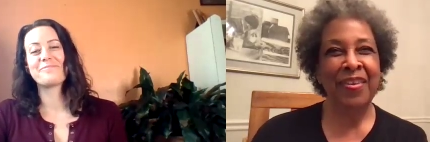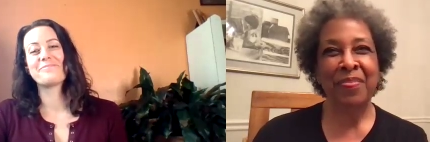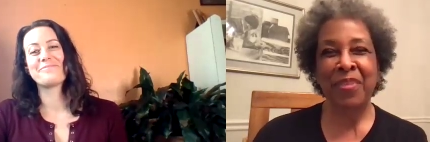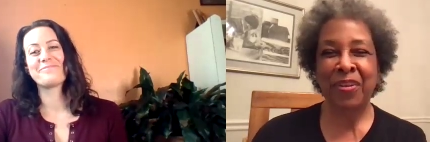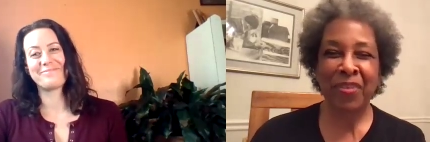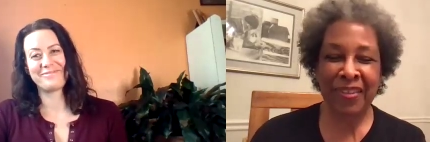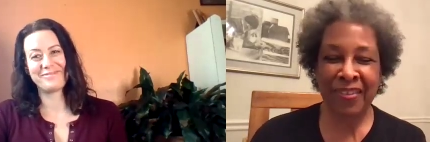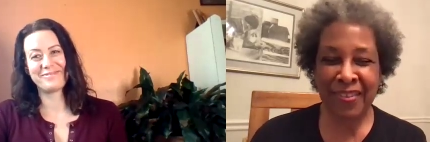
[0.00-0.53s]

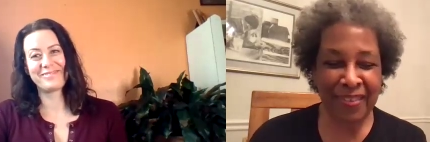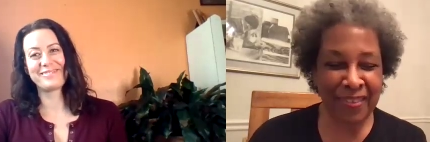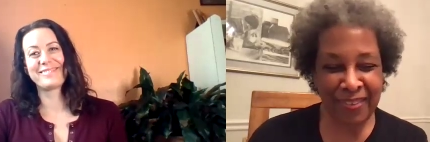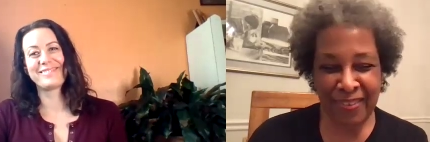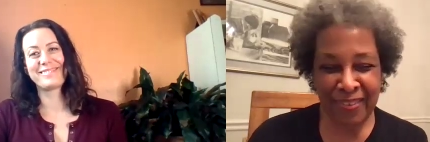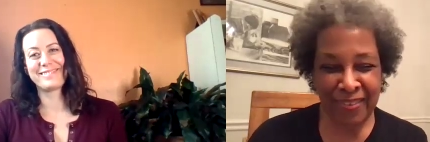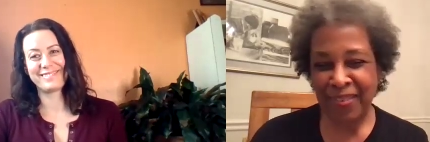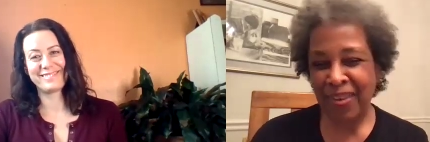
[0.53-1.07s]
Speaker 1: between
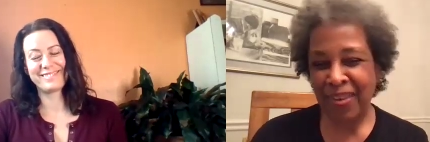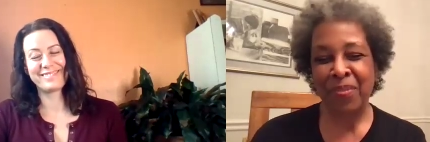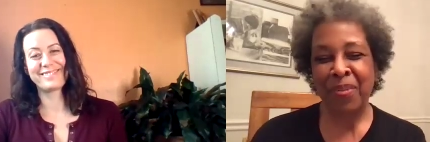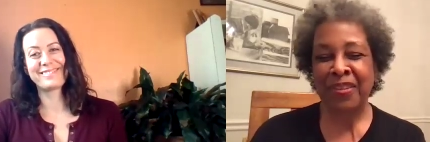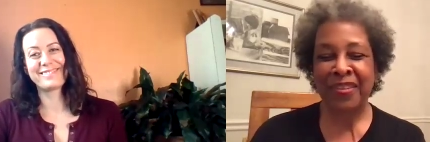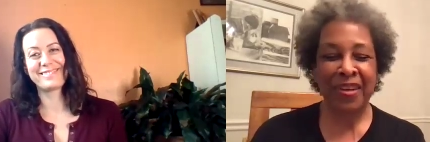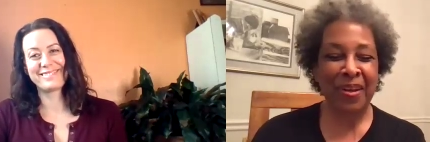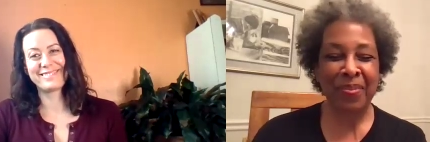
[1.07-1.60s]
all
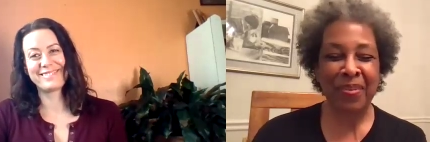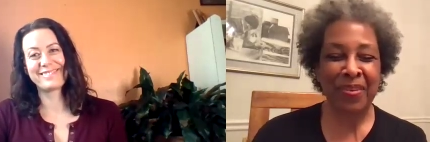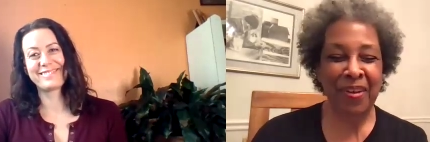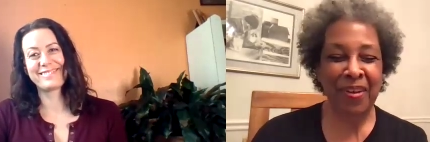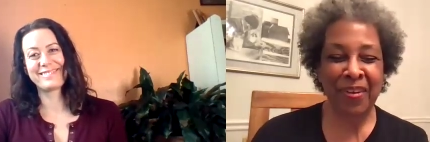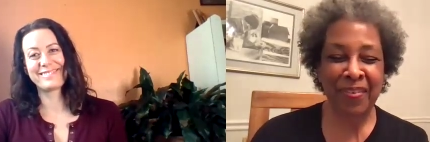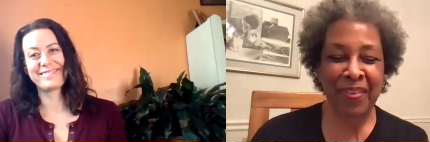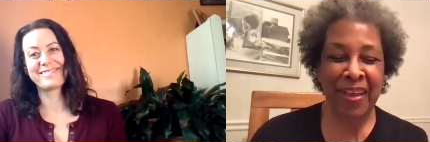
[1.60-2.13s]
my jobs and
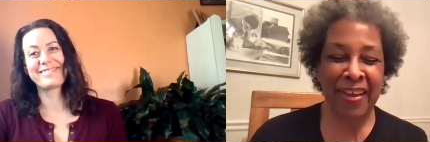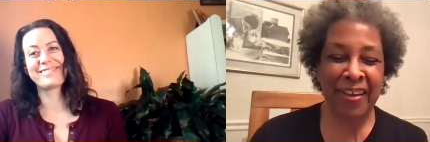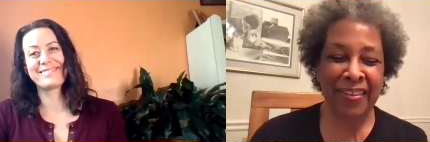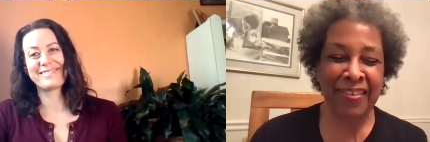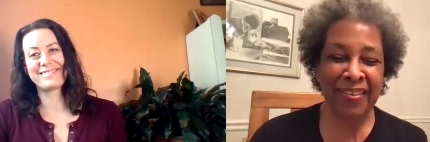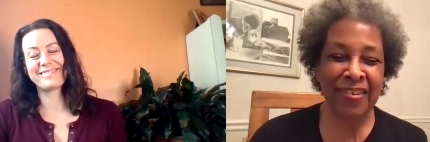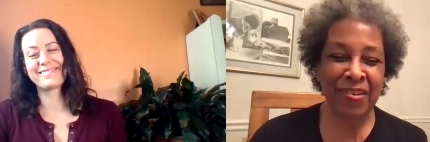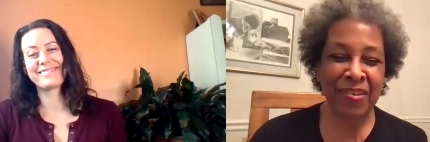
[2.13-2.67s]
all of that.
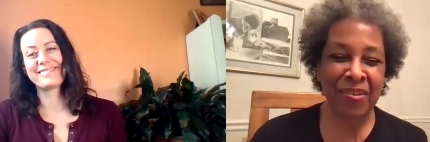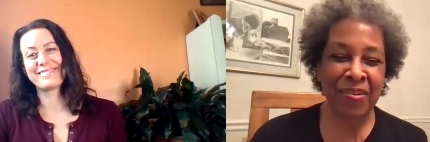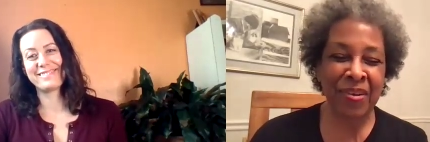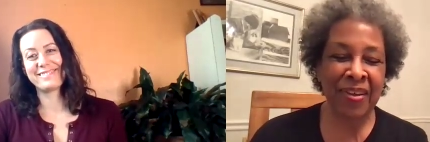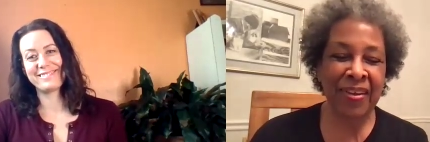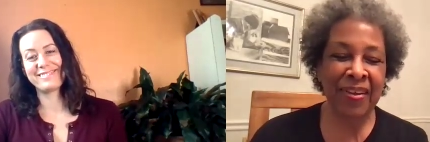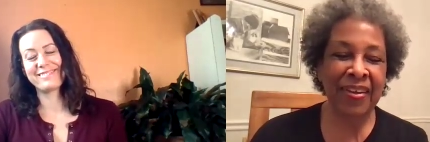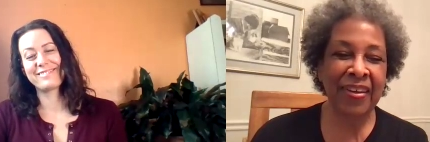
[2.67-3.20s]
So
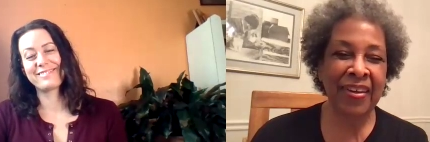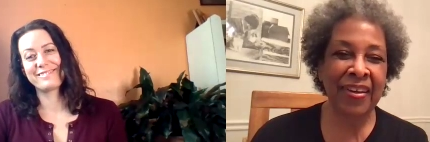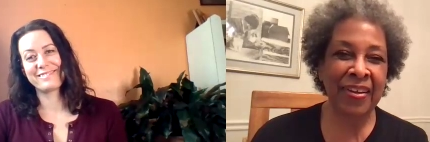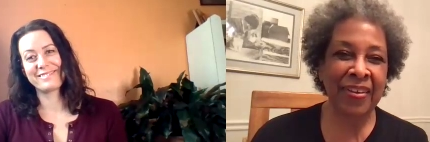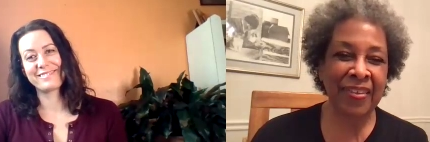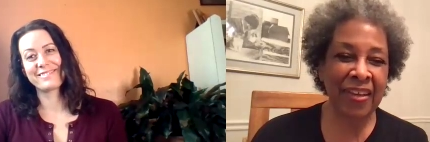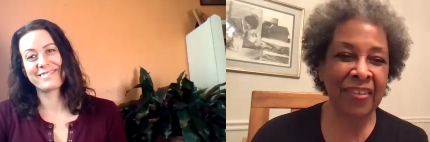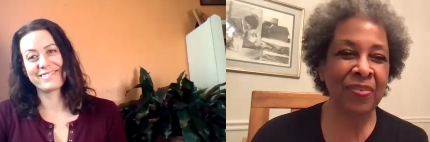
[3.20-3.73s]

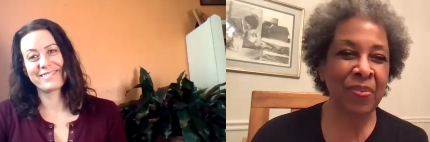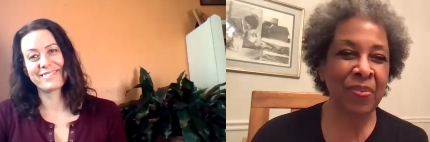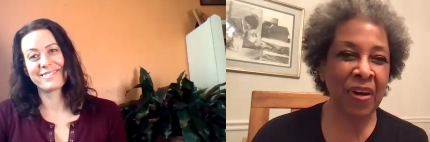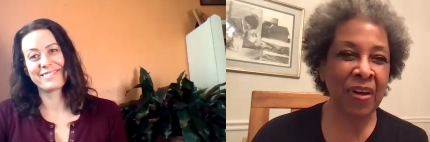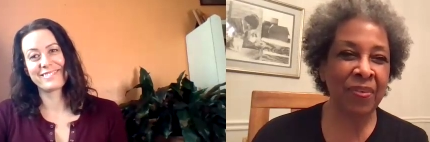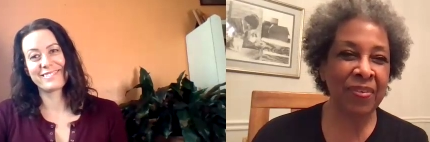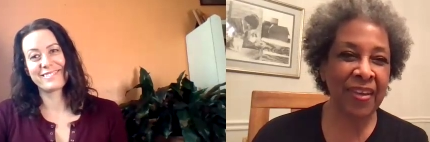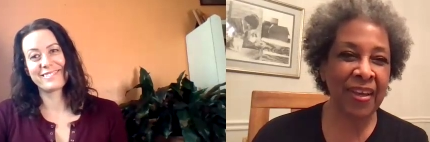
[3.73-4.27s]
uh, that's where
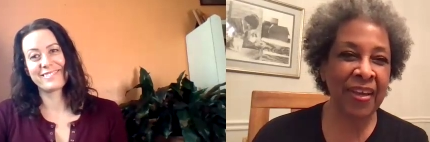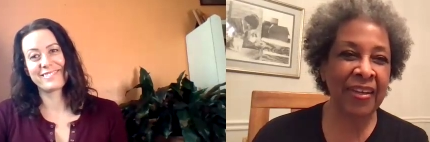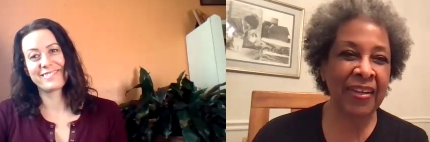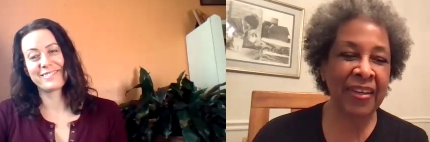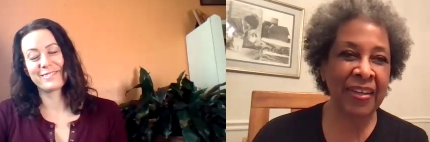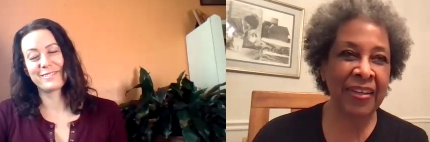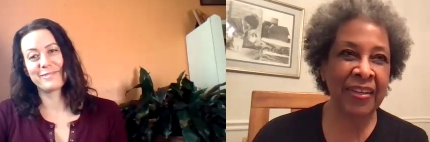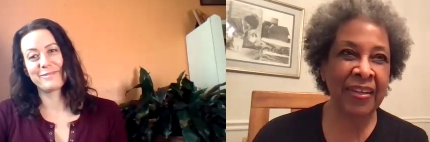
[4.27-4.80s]
I was at.
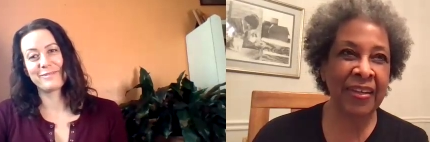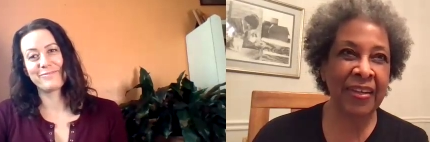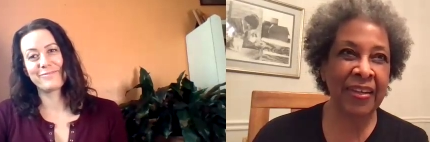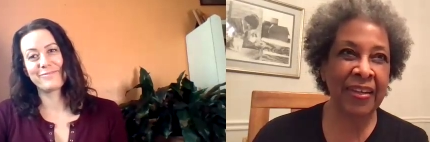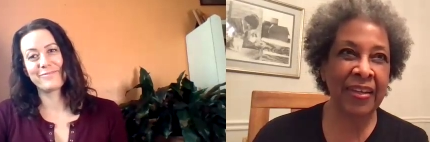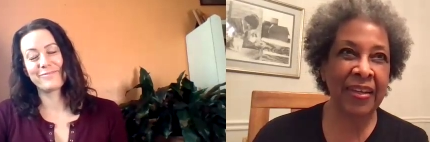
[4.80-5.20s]
And